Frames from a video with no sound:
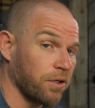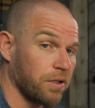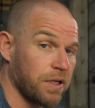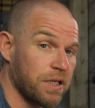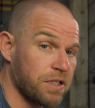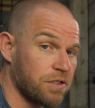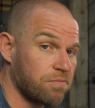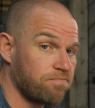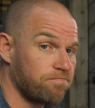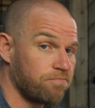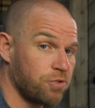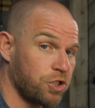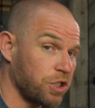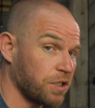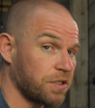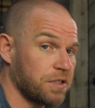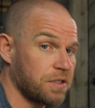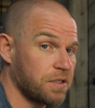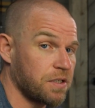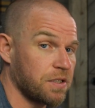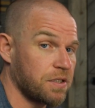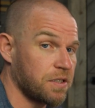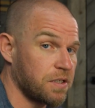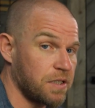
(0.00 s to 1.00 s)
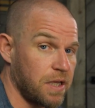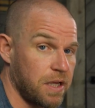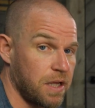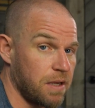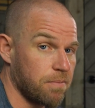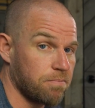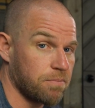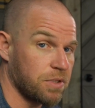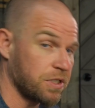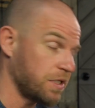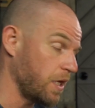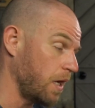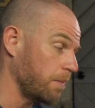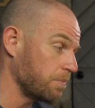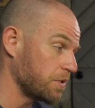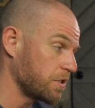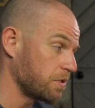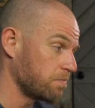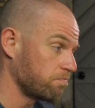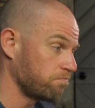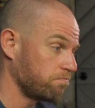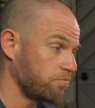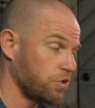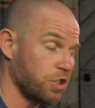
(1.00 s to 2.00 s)
is just the same steps,
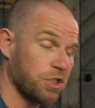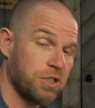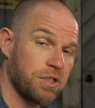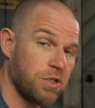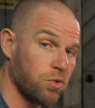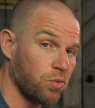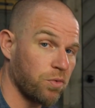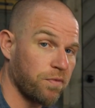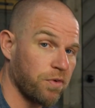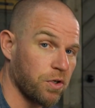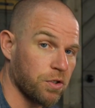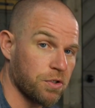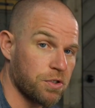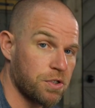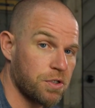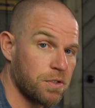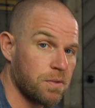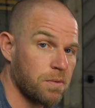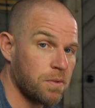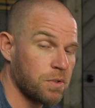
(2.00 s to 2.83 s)
just in reverse.